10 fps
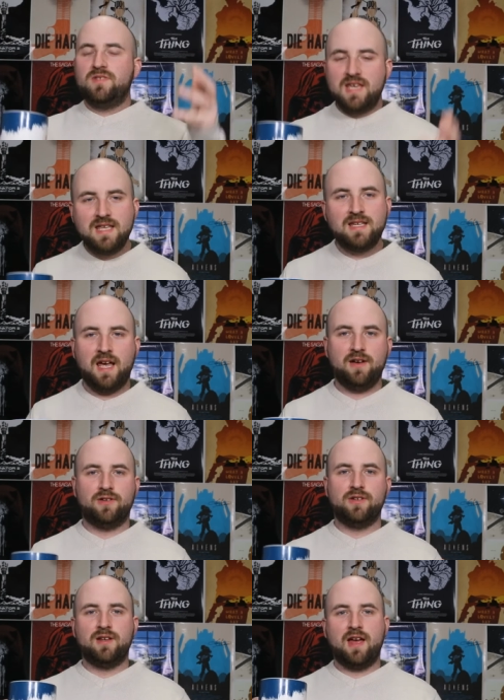
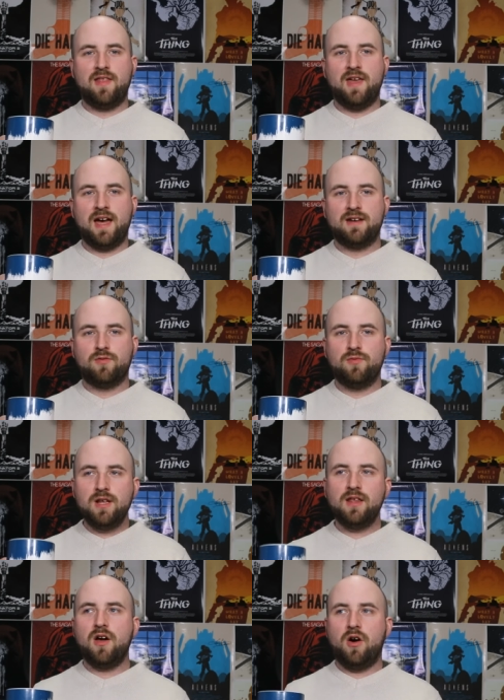detailed that
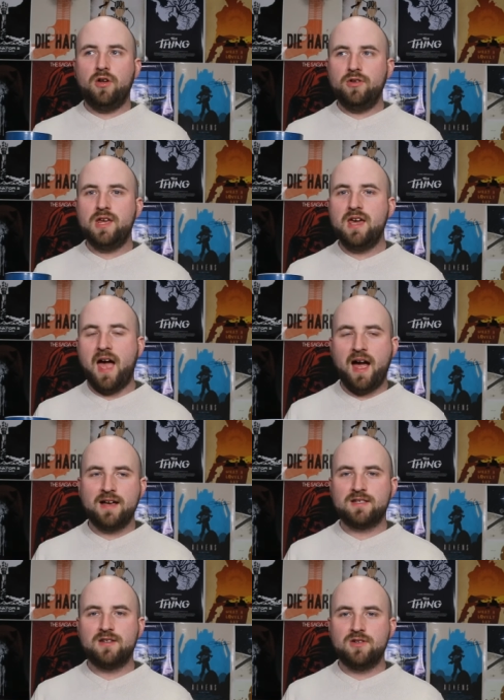really all he
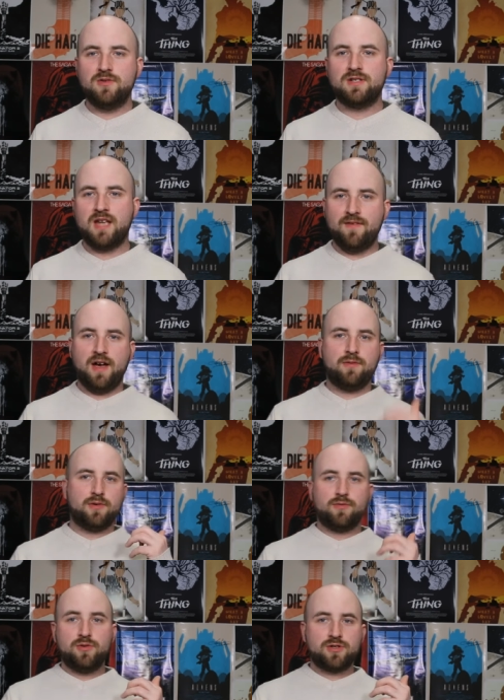has to do is have
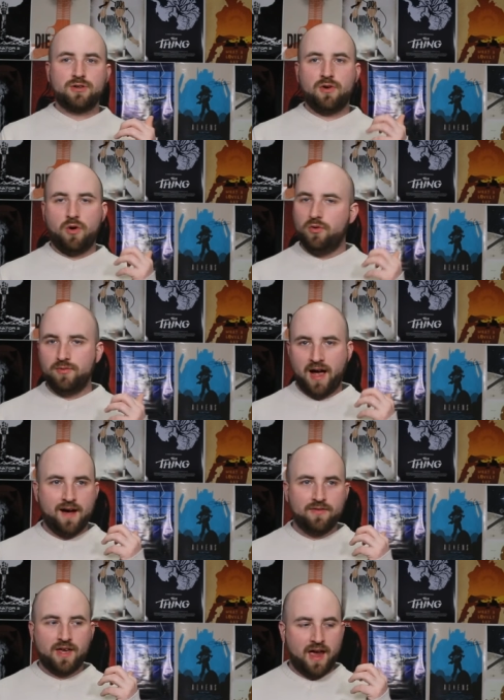Edward Russo hold,
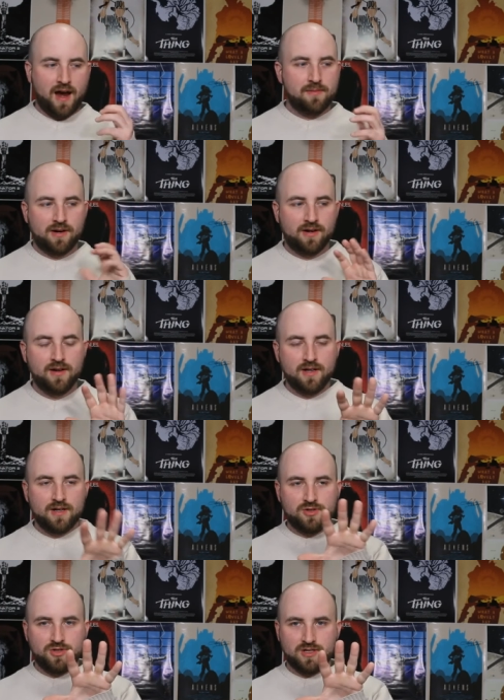have the camera
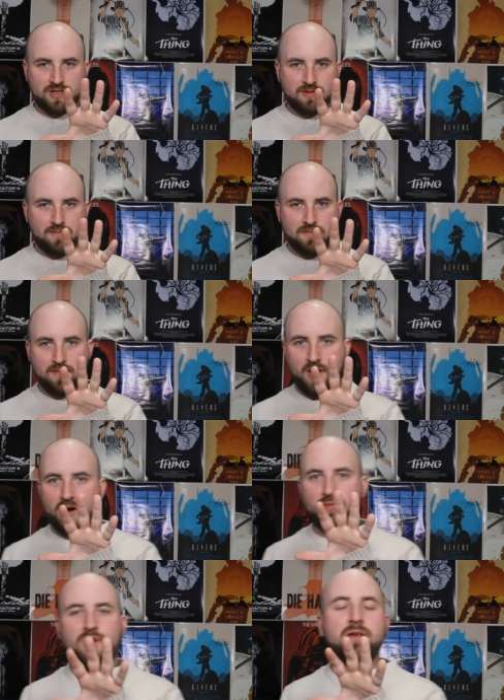just
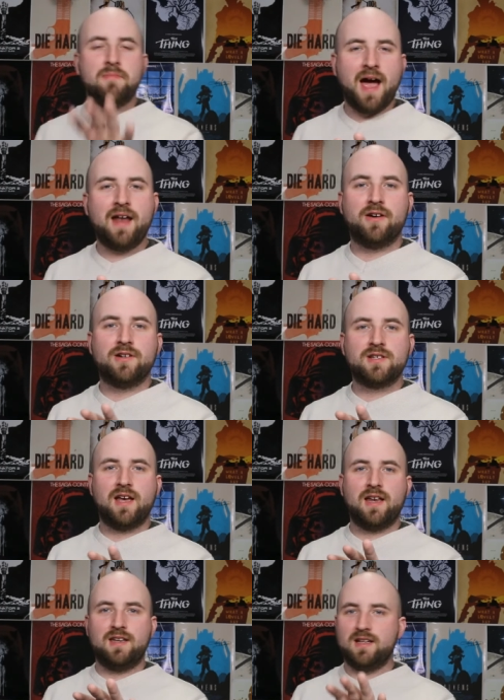on what matters.
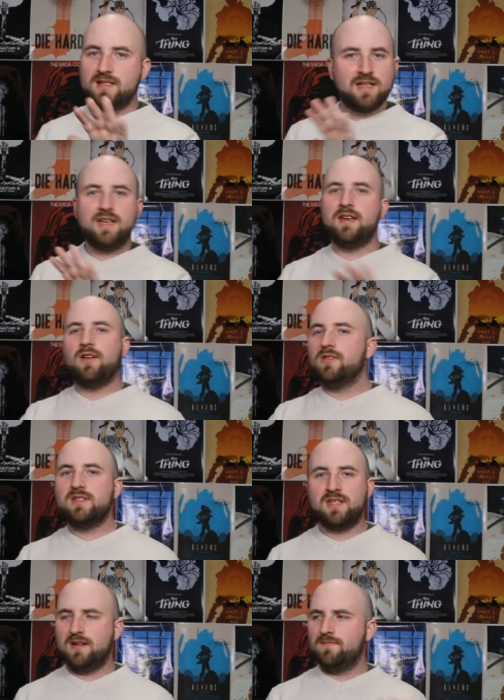He doesn't need all
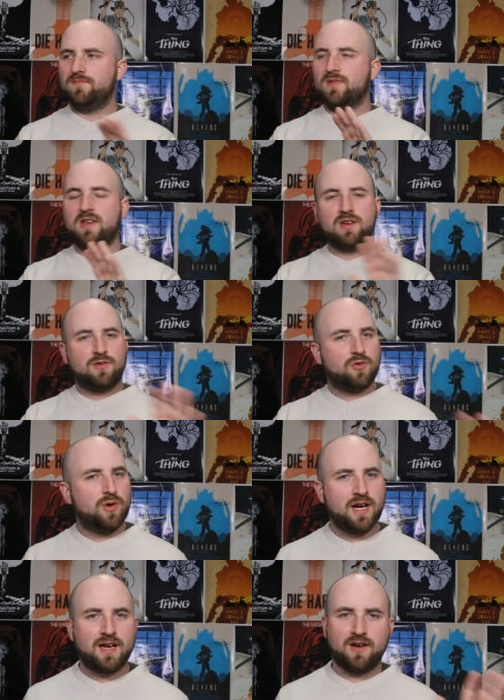this
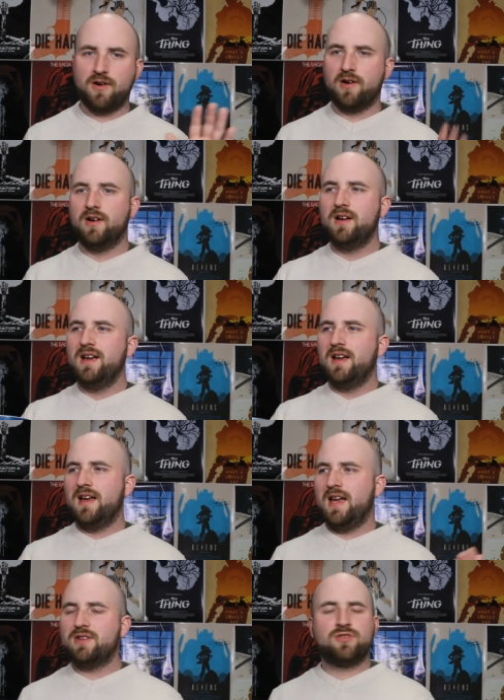quick or
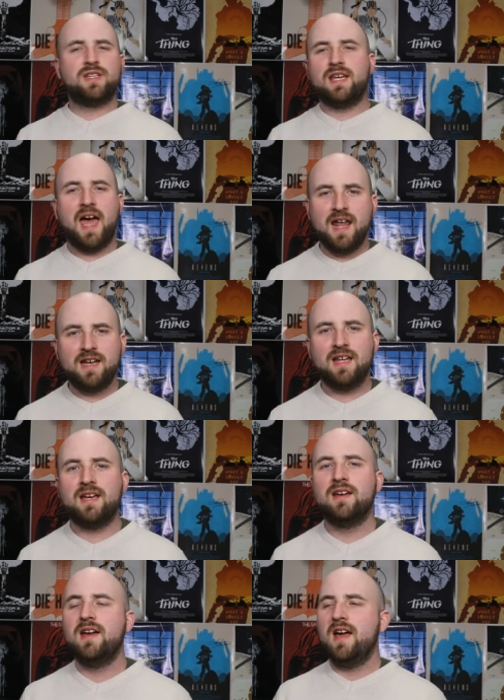interesting
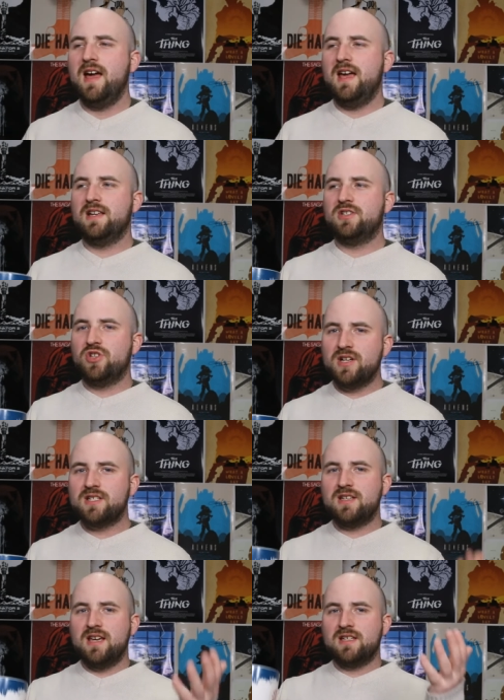editing. It
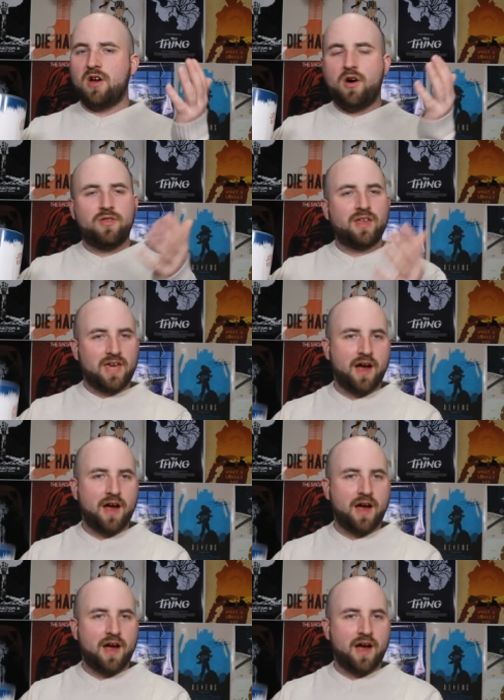just is on the